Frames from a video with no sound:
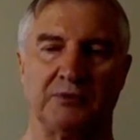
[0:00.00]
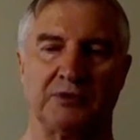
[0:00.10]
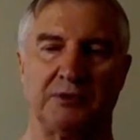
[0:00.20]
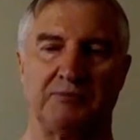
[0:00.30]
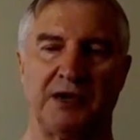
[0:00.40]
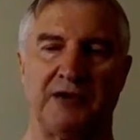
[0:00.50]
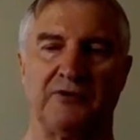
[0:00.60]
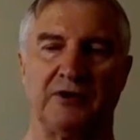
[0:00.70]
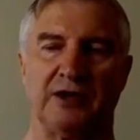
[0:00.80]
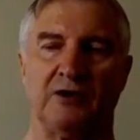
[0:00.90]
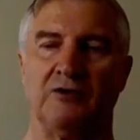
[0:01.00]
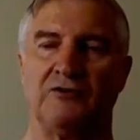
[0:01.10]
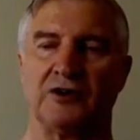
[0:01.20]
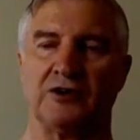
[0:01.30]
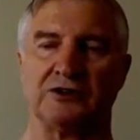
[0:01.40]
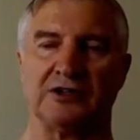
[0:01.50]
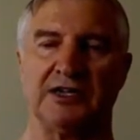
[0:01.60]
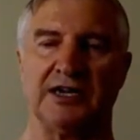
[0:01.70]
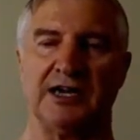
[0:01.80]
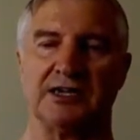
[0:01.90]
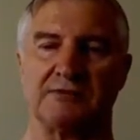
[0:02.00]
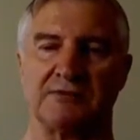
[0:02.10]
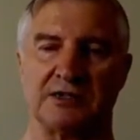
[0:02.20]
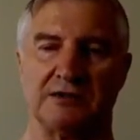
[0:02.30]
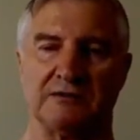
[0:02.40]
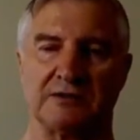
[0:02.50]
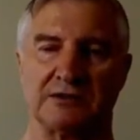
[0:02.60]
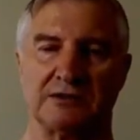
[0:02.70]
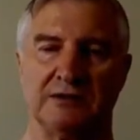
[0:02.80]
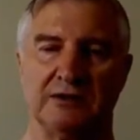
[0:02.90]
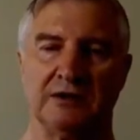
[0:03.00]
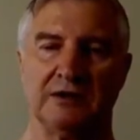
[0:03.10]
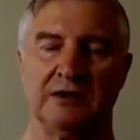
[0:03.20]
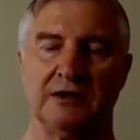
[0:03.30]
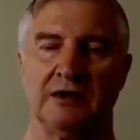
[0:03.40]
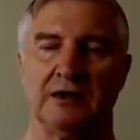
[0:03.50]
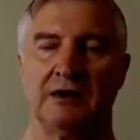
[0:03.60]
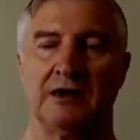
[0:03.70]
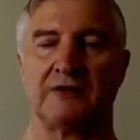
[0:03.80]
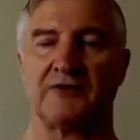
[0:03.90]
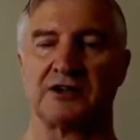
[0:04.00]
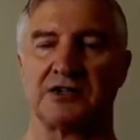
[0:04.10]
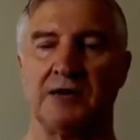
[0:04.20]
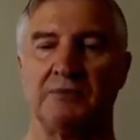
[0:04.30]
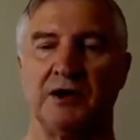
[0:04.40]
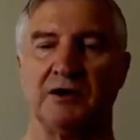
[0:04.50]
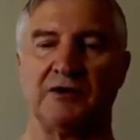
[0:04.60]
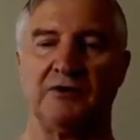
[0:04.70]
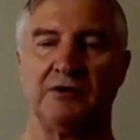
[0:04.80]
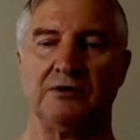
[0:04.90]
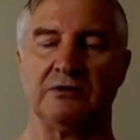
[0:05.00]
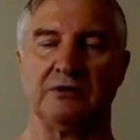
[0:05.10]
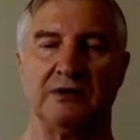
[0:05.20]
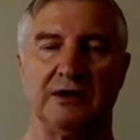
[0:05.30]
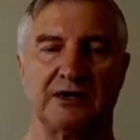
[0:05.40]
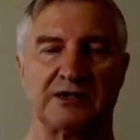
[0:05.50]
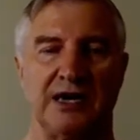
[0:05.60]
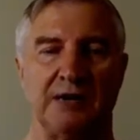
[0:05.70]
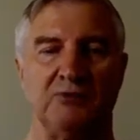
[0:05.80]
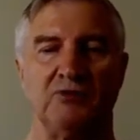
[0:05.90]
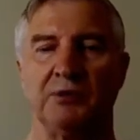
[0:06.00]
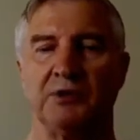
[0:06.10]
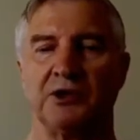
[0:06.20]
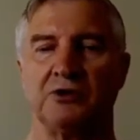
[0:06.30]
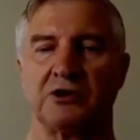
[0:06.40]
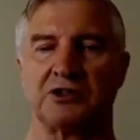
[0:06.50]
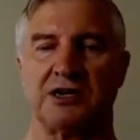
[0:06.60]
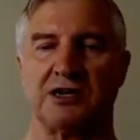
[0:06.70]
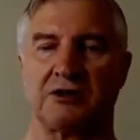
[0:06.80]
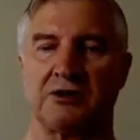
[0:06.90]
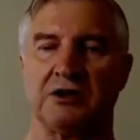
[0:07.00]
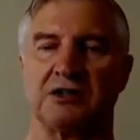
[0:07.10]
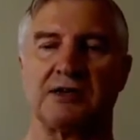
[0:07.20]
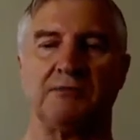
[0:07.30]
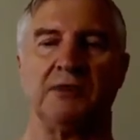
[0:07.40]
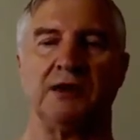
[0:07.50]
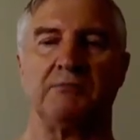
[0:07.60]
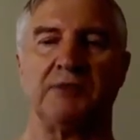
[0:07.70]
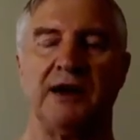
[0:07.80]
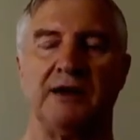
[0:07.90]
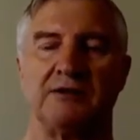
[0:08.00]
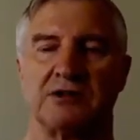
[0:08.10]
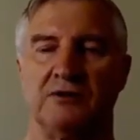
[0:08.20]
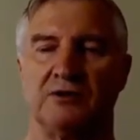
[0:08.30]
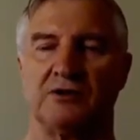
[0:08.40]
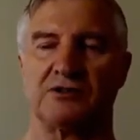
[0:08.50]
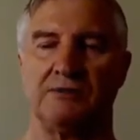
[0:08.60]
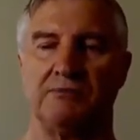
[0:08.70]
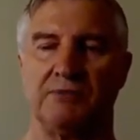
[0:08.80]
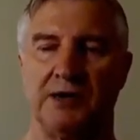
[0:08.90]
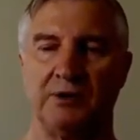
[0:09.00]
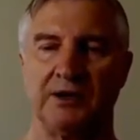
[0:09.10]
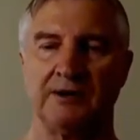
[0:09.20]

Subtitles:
to pay for ill-forgotten gains themselves. Like, for example, I'll give you an example. Robin Cook sent £37 million over to Zimbabwe